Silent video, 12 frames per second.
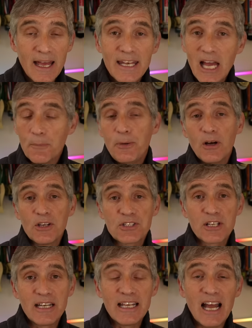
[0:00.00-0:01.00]
Now,
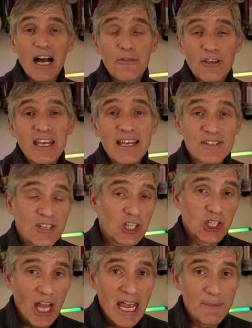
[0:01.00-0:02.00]
personally, I think it's a
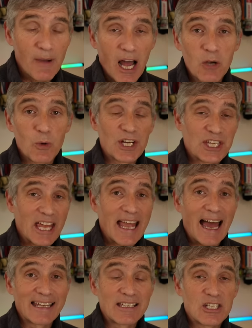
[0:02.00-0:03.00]
shame. I wish they
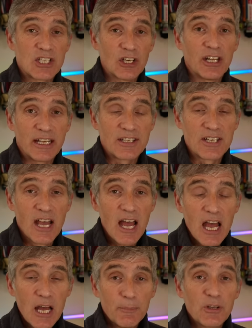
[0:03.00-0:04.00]
hadn't done it,
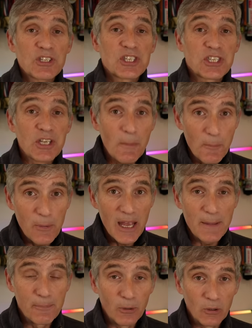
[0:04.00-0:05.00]
but some
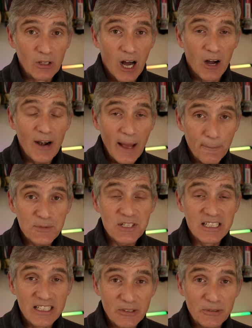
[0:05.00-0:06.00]
people are
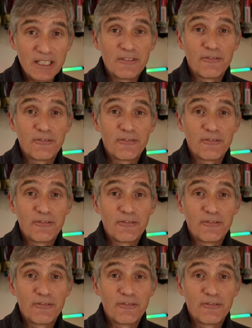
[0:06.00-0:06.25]
absolutely